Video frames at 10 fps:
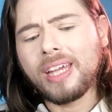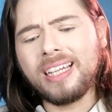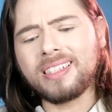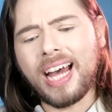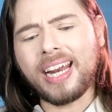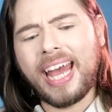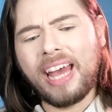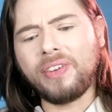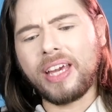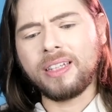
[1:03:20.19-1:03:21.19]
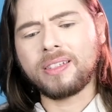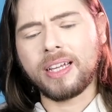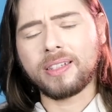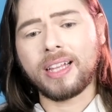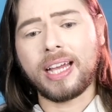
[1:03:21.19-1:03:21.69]
is not a heavy
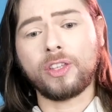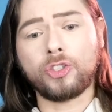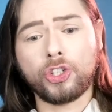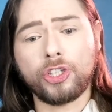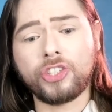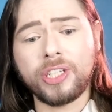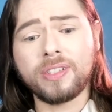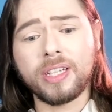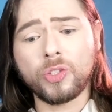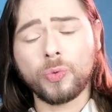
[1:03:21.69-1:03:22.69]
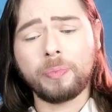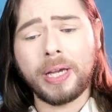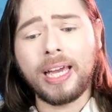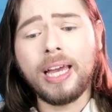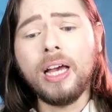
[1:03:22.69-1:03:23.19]
incense like the church incense would
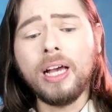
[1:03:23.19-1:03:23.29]
be.